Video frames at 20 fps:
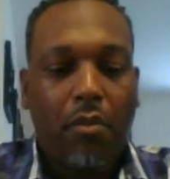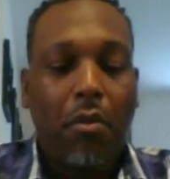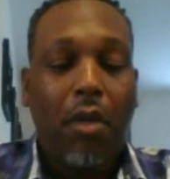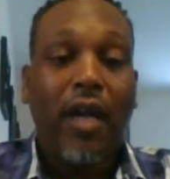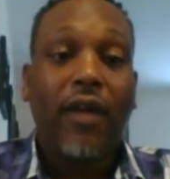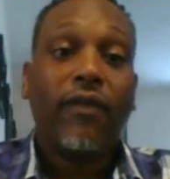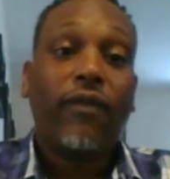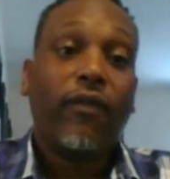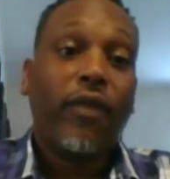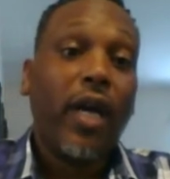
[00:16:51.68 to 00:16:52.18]

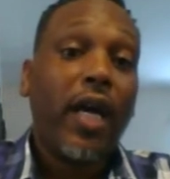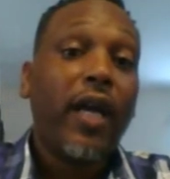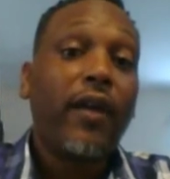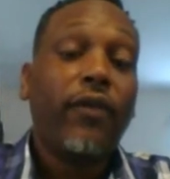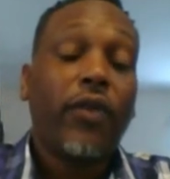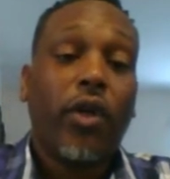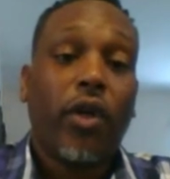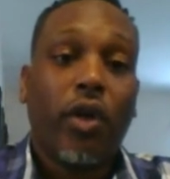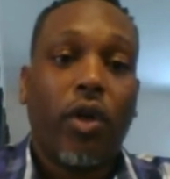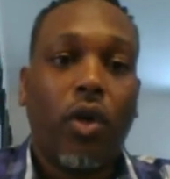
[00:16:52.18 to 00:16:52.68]
My
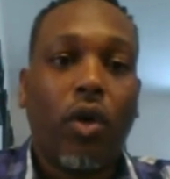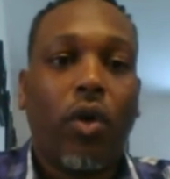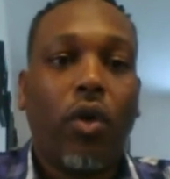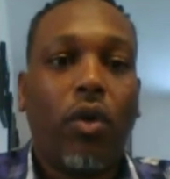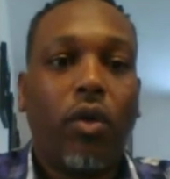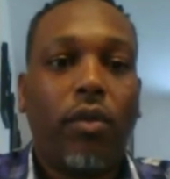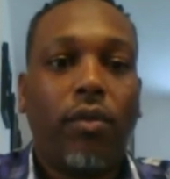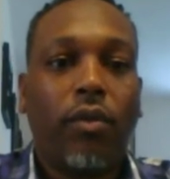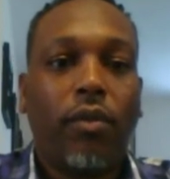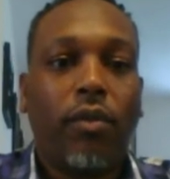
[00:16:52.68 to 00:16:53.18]
5-year
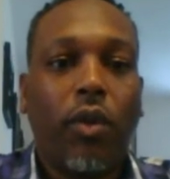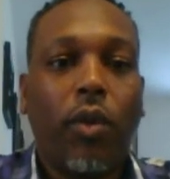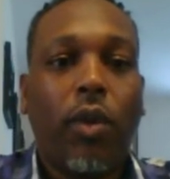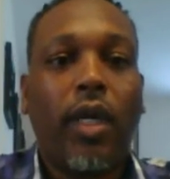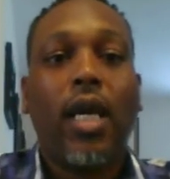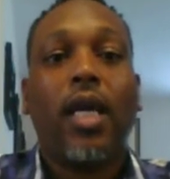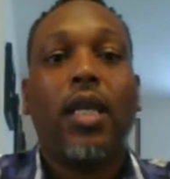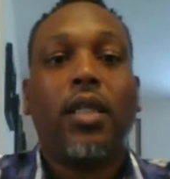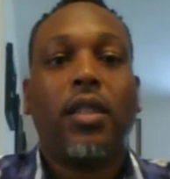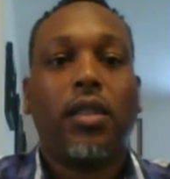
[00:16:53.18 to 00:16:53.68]
goal,
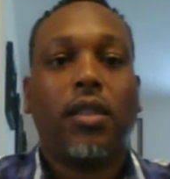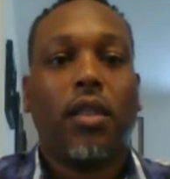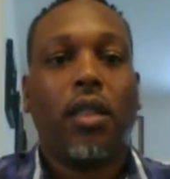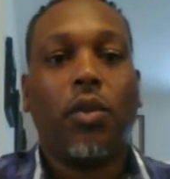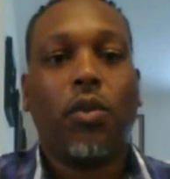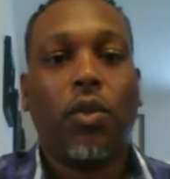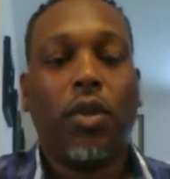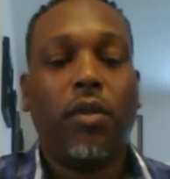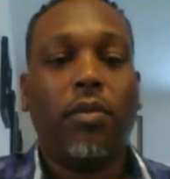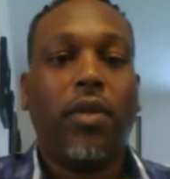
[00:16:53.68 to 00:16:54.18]
quite
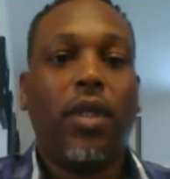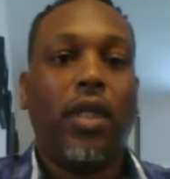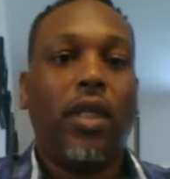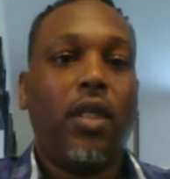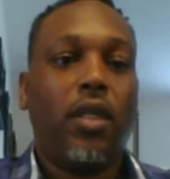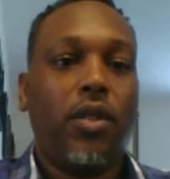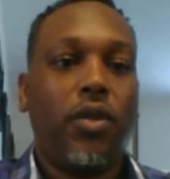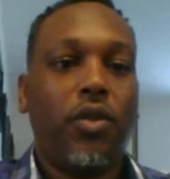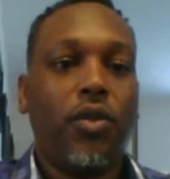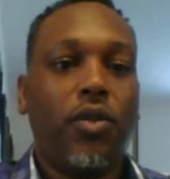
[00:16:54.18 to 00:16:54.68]
honestly, would
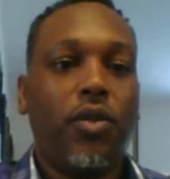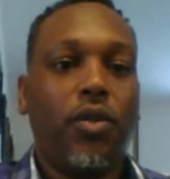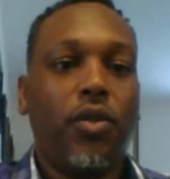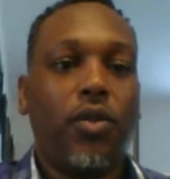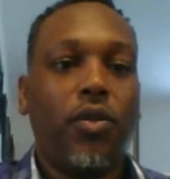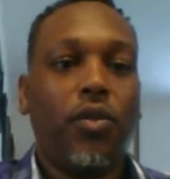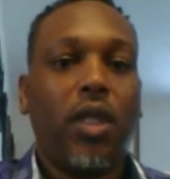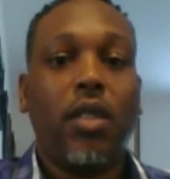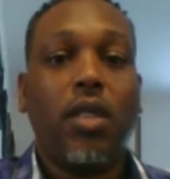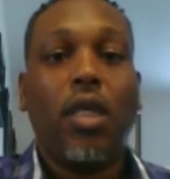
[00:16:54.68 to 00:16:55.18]
be
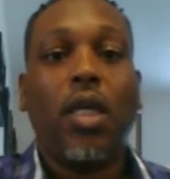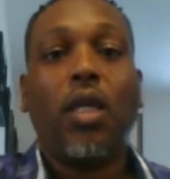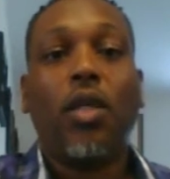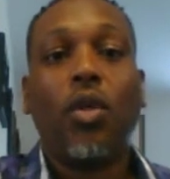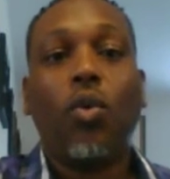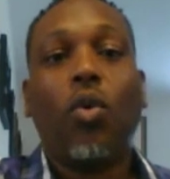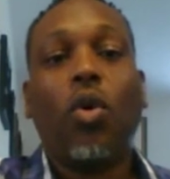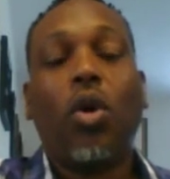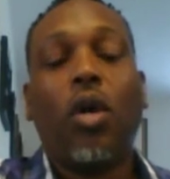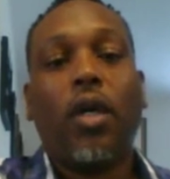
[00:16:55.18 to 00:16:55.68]
to
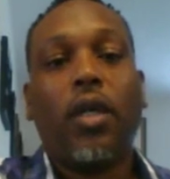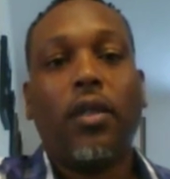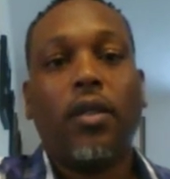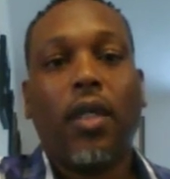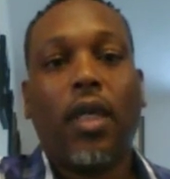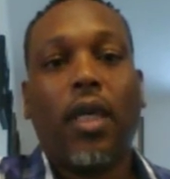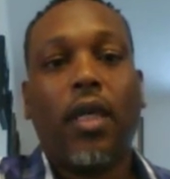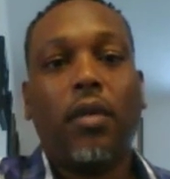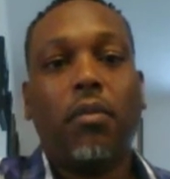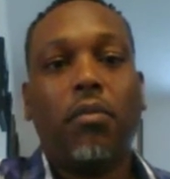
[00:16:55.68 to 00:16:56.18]
continue
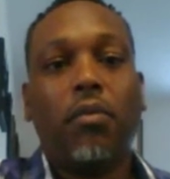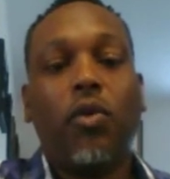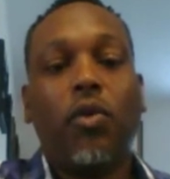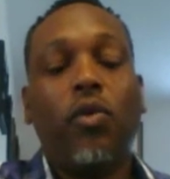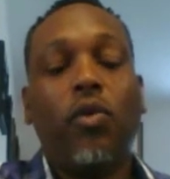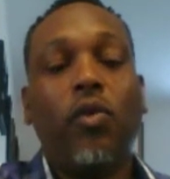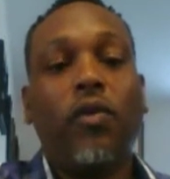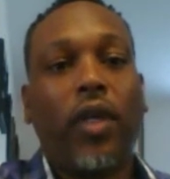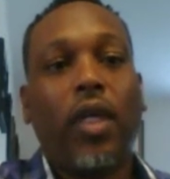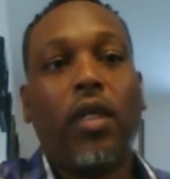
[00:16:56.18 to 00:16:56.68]
on and
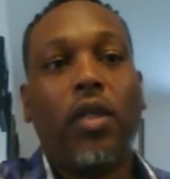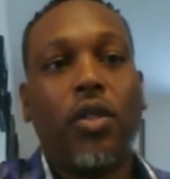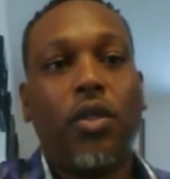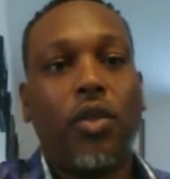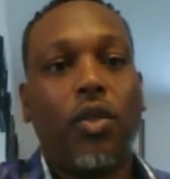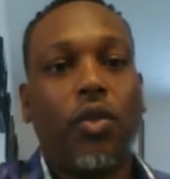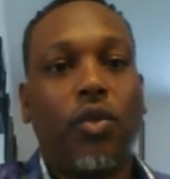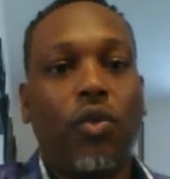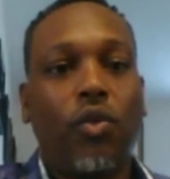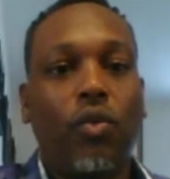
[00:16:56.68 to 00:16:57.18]
move
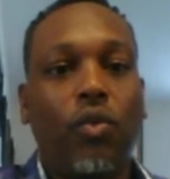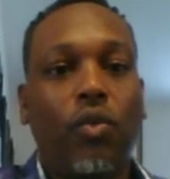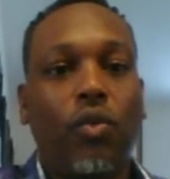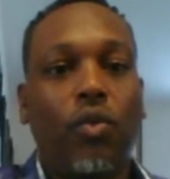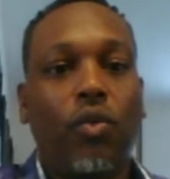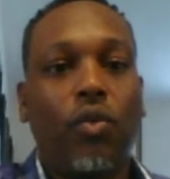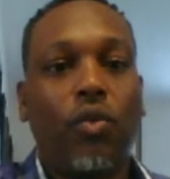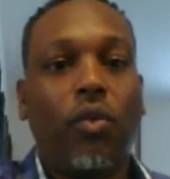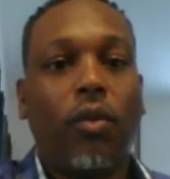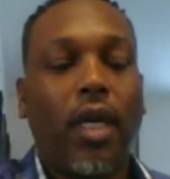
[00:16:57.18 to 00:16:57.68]
into
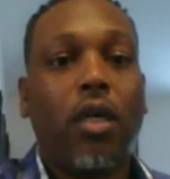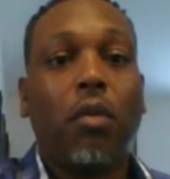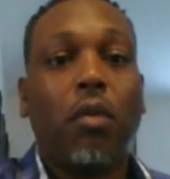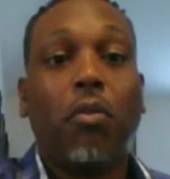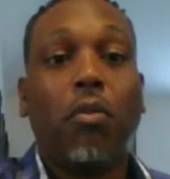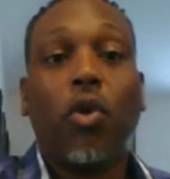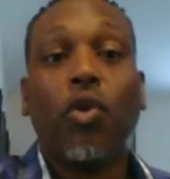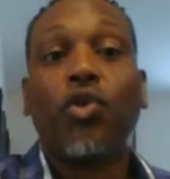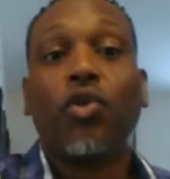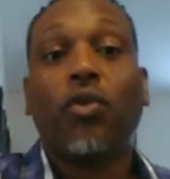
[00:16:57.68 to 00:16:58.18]

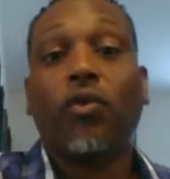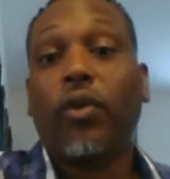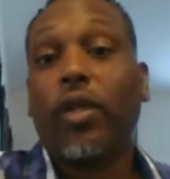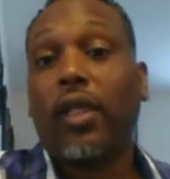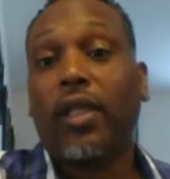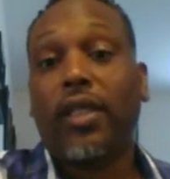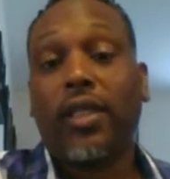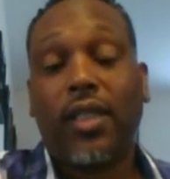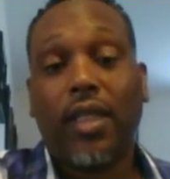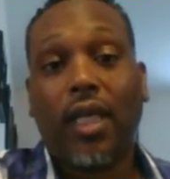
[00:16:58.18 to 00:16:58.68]
commercial
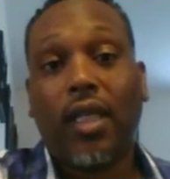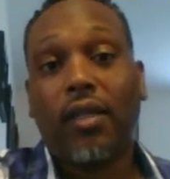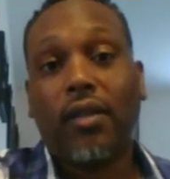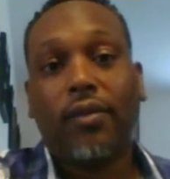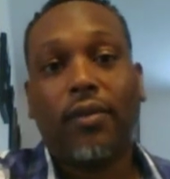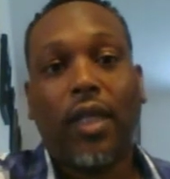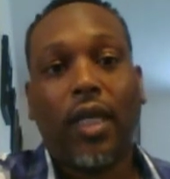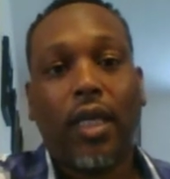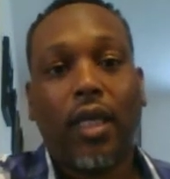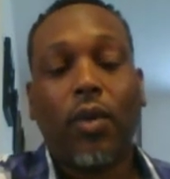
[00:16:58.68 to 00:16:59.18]
real estate.
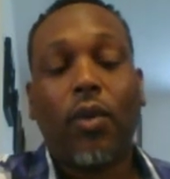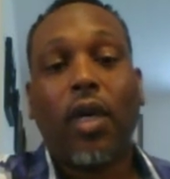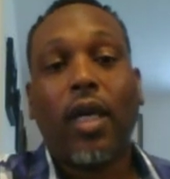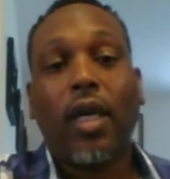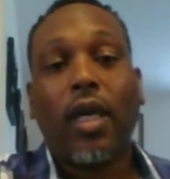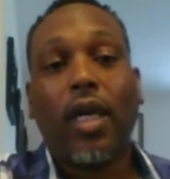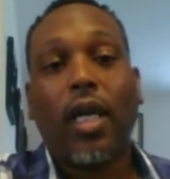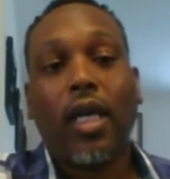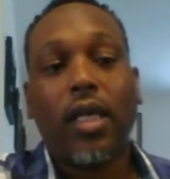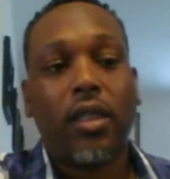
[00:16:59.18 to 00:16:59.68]

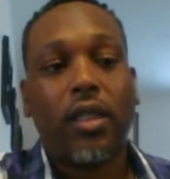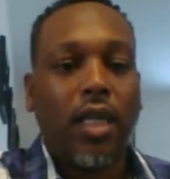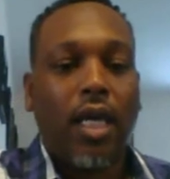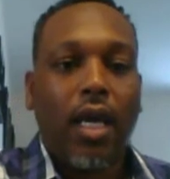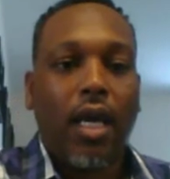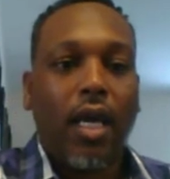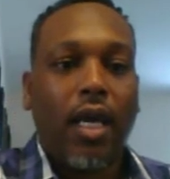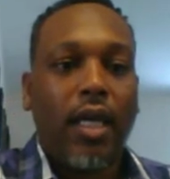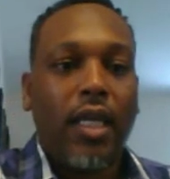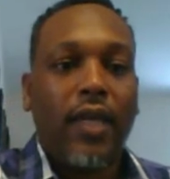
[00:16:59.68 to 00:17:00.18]
Quite honest,
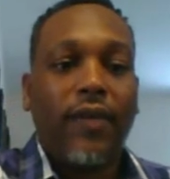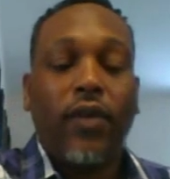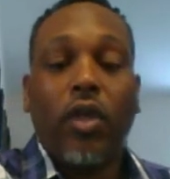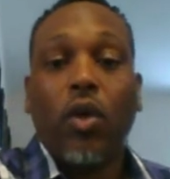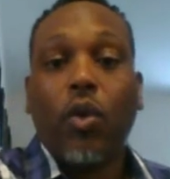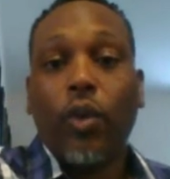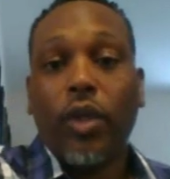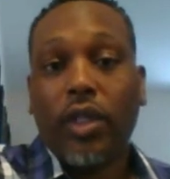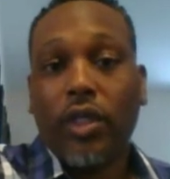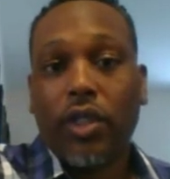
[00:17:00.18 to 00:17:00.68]

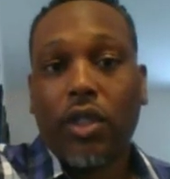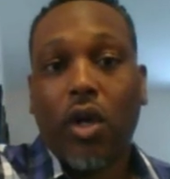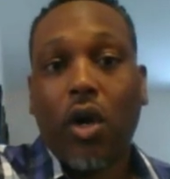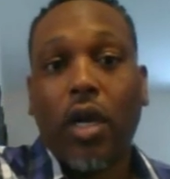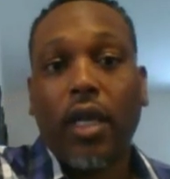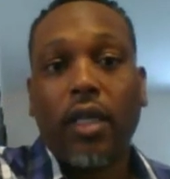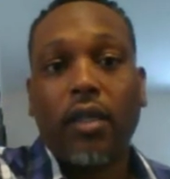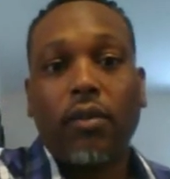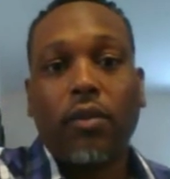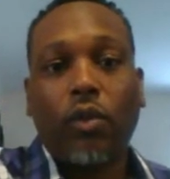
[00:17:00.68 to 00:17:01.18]
even though we
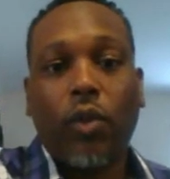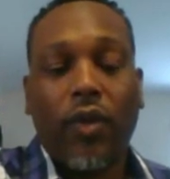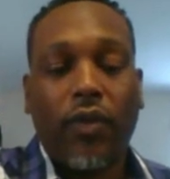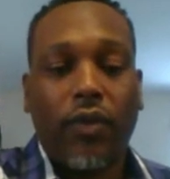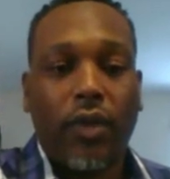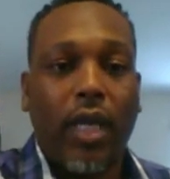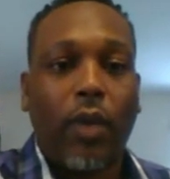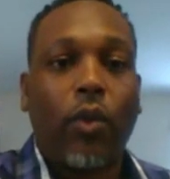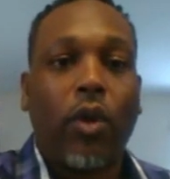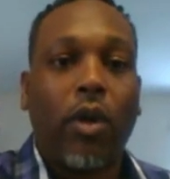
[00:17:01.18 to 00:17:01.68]
started
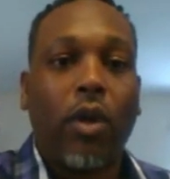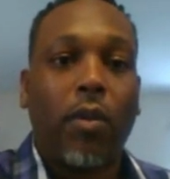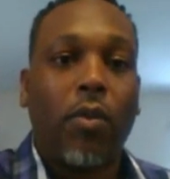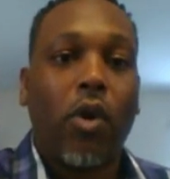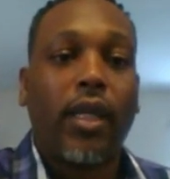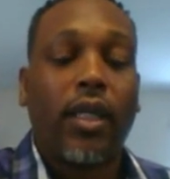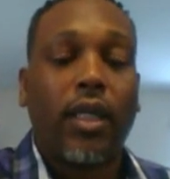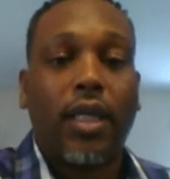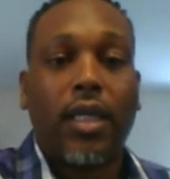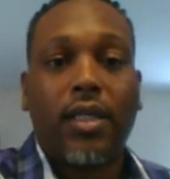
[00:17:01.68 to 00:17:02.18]
with network
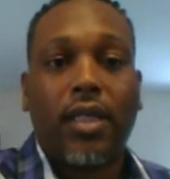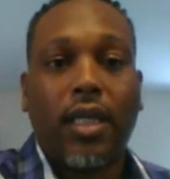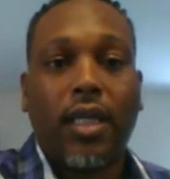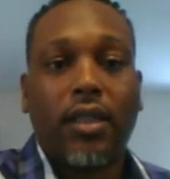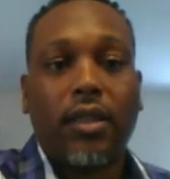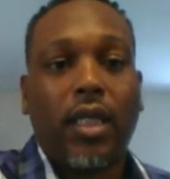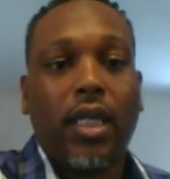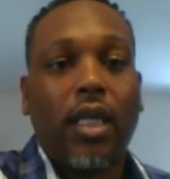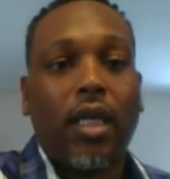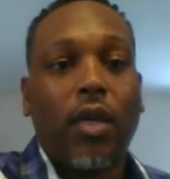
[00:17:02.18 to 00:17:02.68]
marketing, as
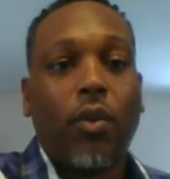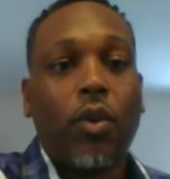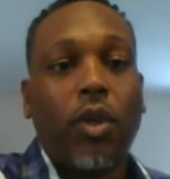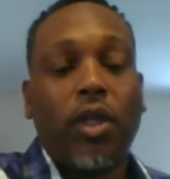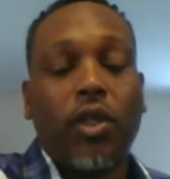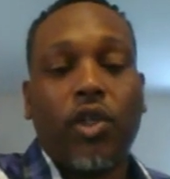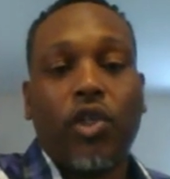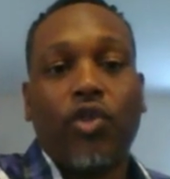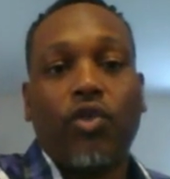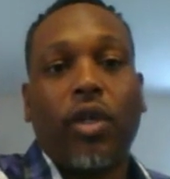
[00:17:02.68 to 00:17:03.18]
I stated, I
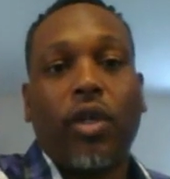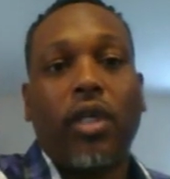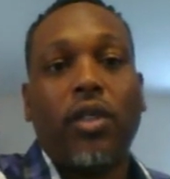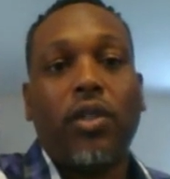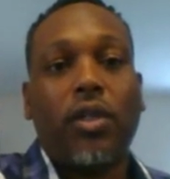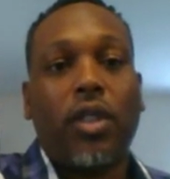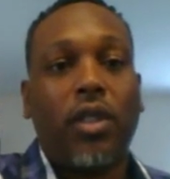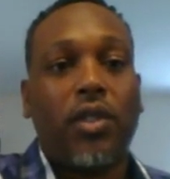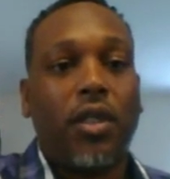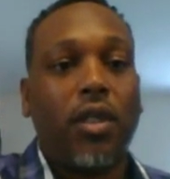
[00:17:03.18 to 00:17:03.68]
wanted to
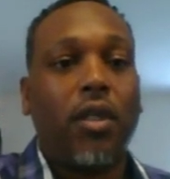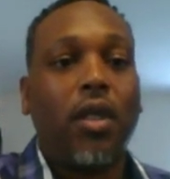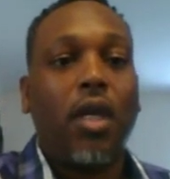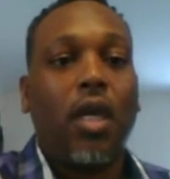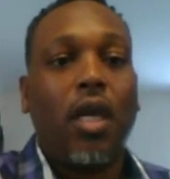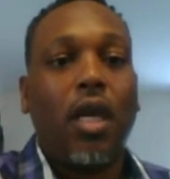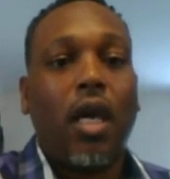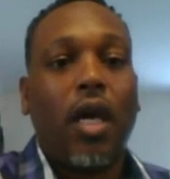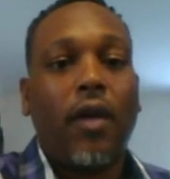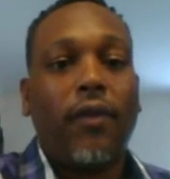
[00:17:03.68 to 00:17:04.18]
transition
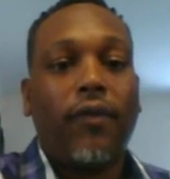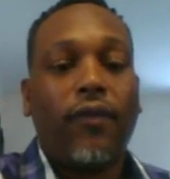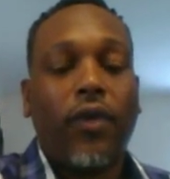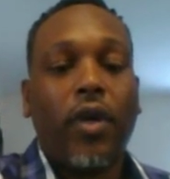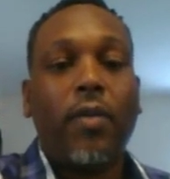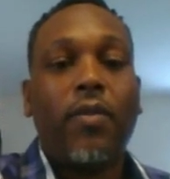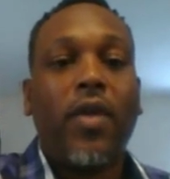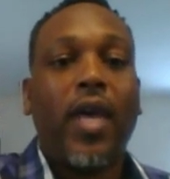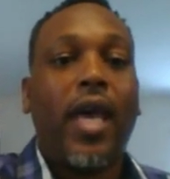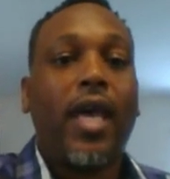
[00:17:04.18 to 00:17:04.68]

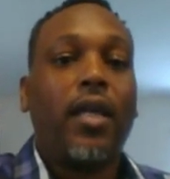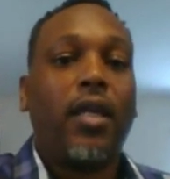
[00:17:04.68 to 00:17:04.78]
from